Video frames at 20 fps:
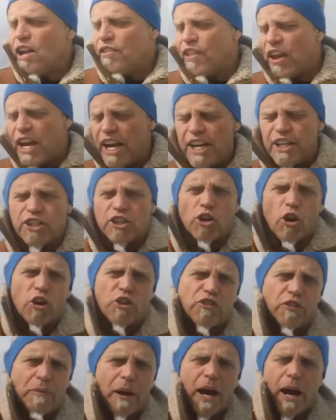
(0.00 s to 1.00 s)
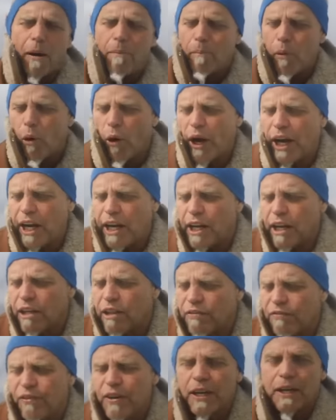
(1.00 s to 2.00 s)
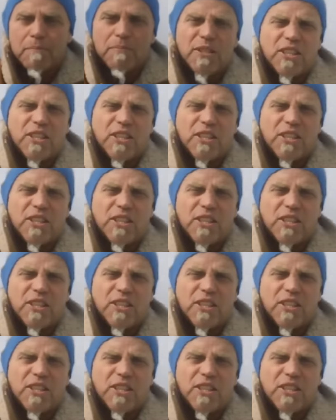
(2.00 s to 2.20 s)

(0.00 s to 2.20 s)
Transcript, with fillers: the heat source from hell pouring into the freaking